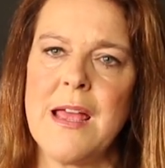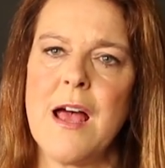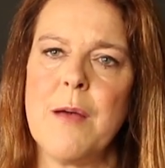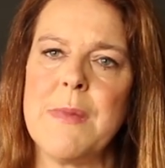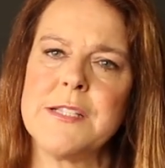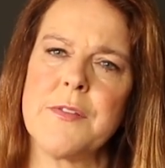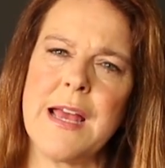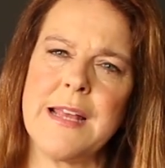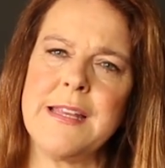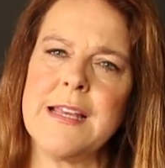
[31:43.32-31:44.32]
And so
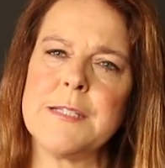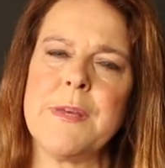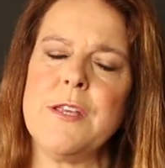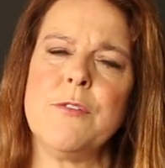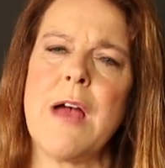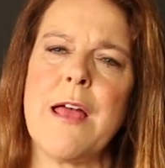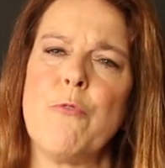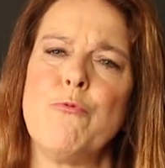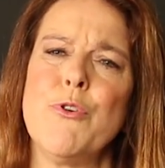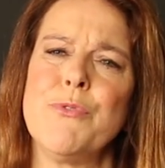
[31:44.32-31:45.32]
the idea is, but
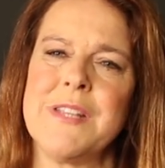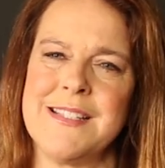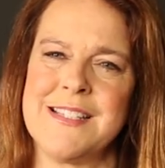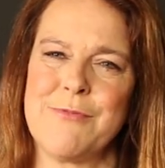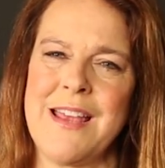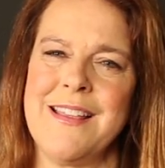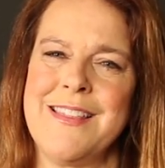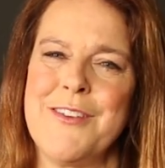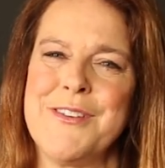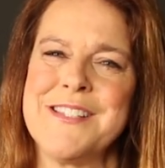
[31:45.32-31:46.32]
root is, right,
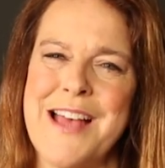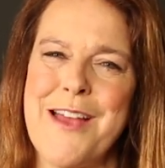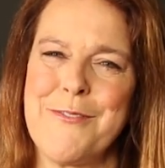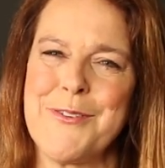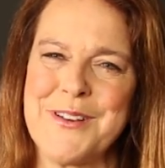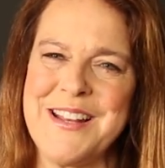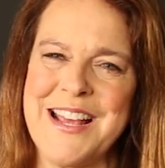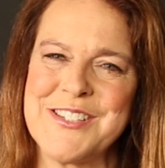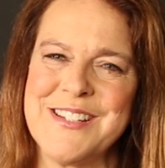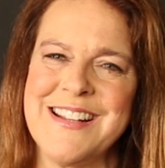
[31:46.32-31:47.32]
their desire for
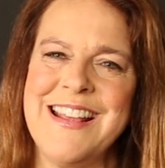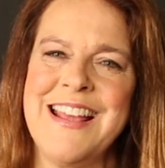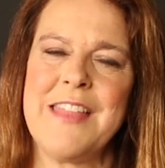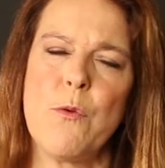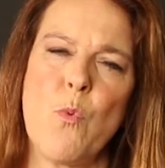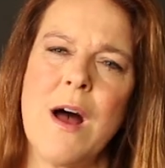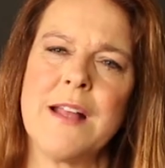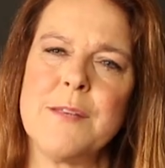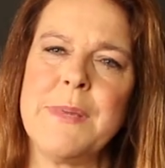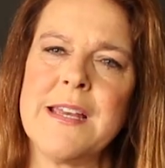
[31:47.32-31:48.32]
connection. They
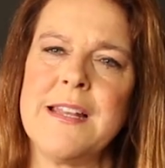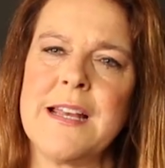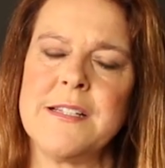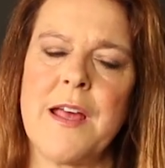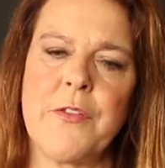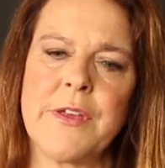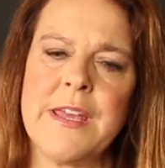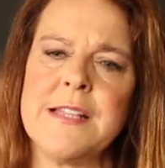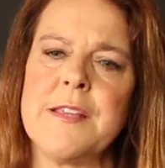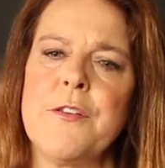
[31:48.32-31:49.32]
want to be connected to other
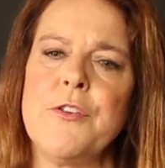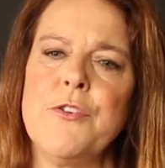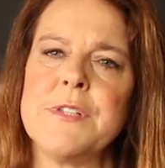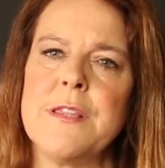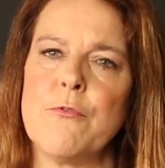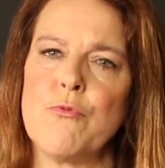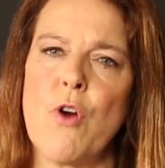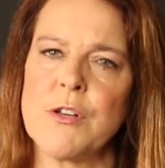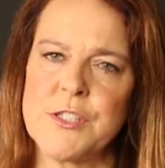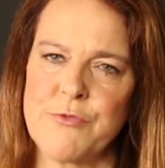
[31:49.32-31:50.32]
kids, and they're using the
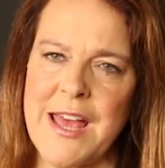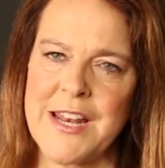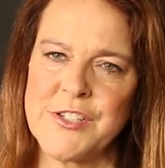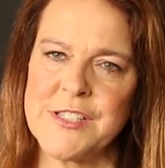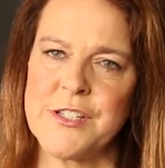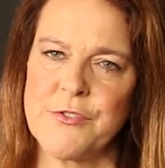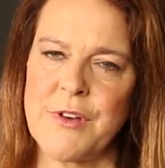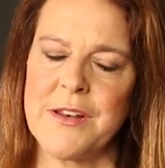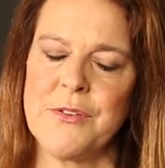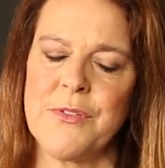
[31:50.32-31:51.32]
wrong strategies to
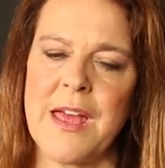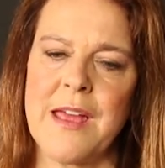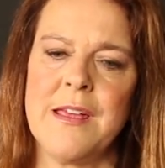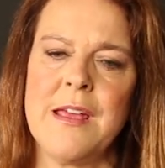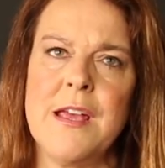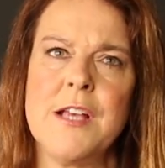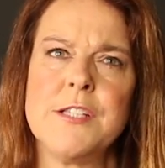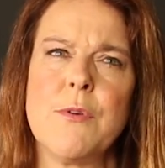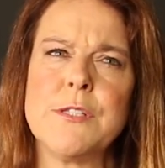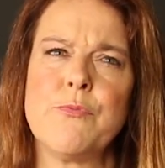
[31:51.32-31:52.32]
try to do that.
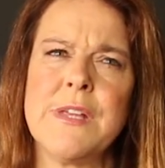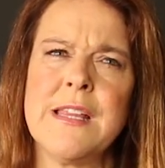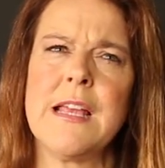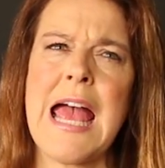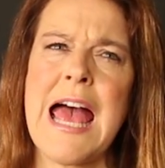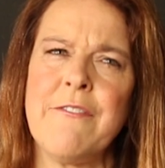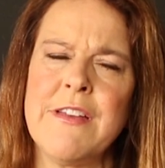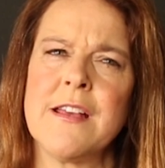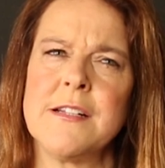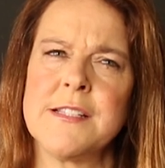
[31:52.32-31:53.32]
So it's really
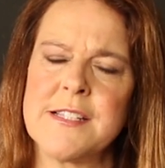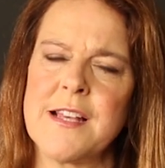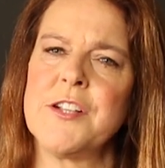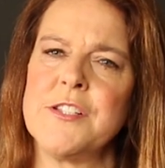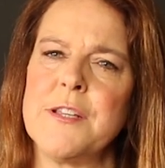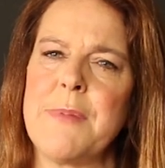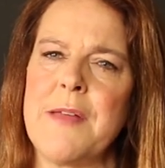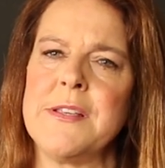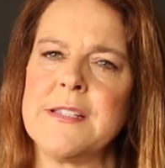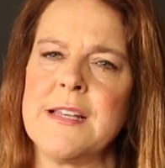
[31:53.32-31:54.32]
having discussions
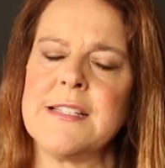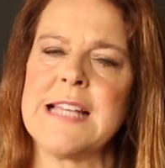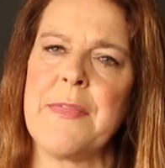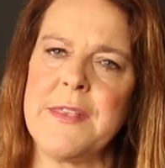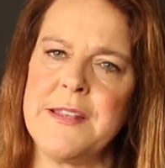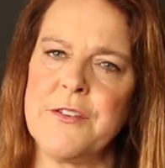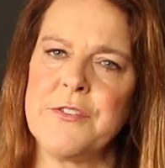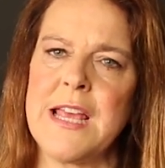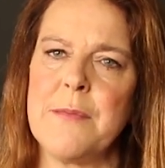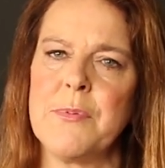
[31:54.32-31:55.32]
about these things at the dinner
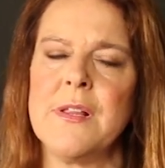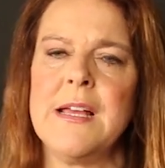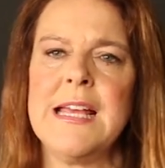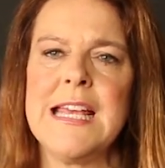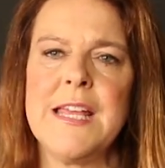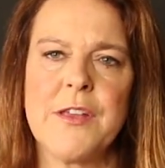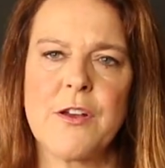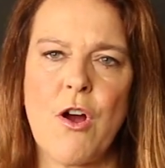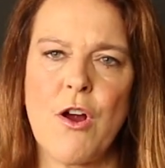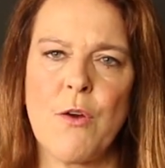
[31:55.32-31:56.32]
table, in the
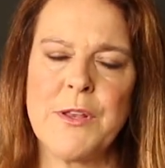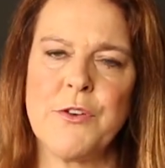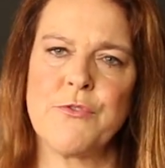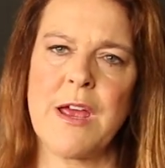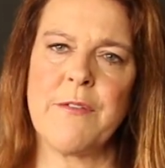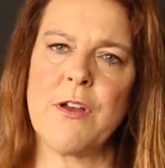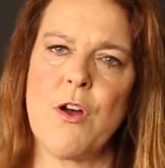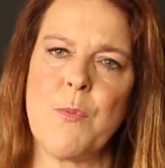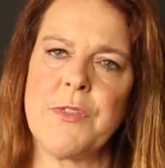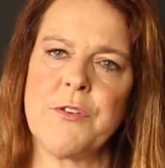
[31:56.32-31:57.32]
car when you're driving
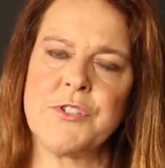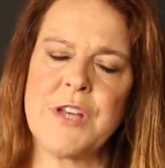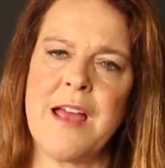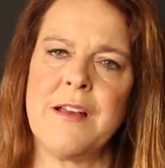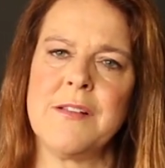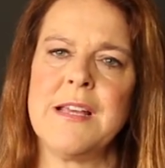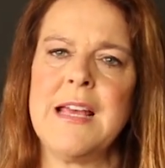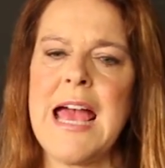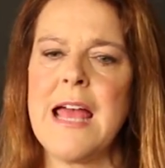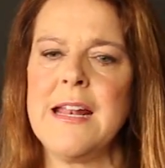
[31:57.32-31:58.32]
home with your child,
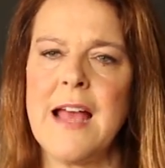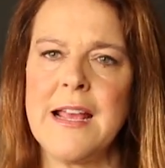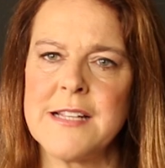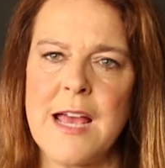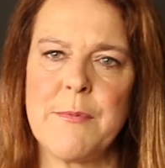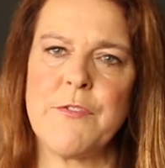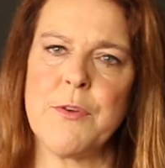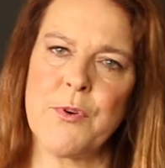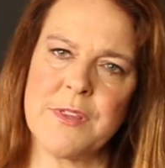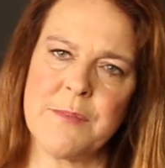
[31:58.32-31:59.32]
at nighttime if
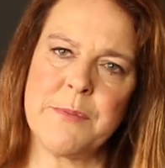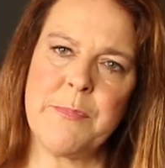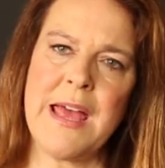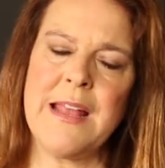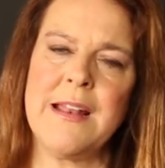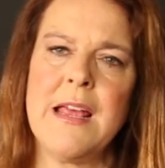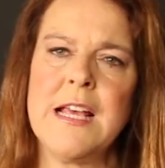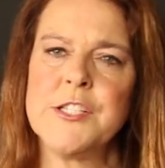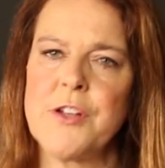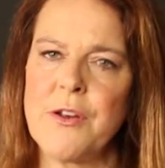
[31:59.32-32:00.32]
you put them to bed,
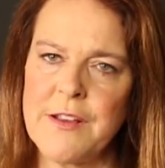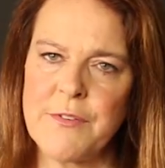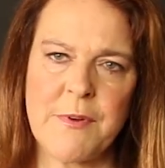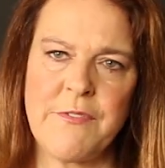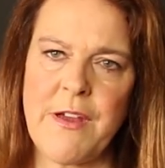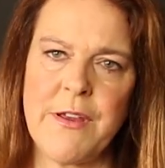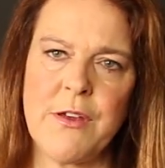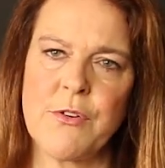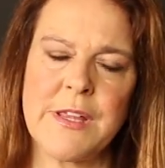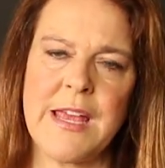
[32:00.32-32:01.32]
starting from a
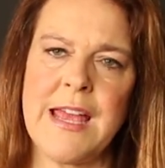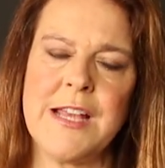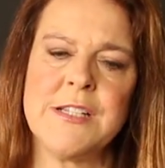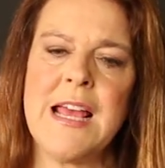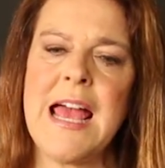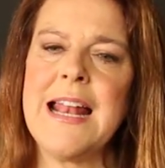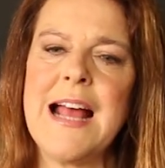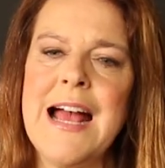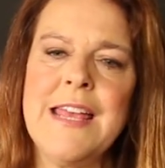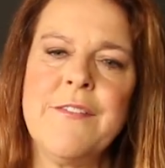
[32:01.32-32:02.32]
very early age. And
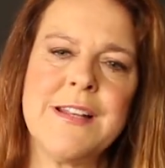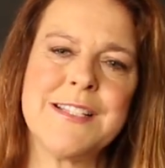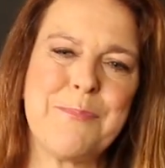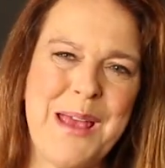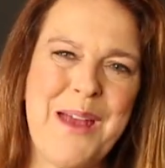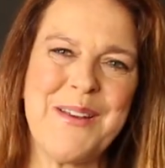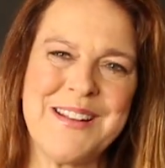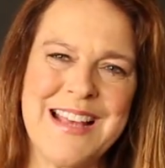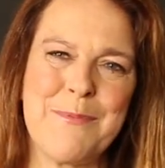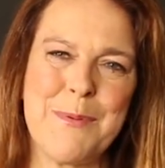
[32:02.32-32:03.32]
I even, as a
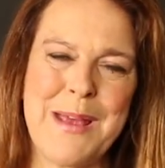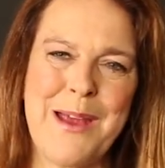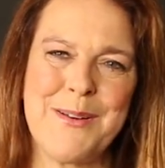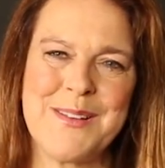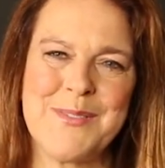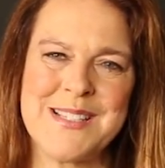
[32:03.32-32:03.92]
parent, I have a parent of a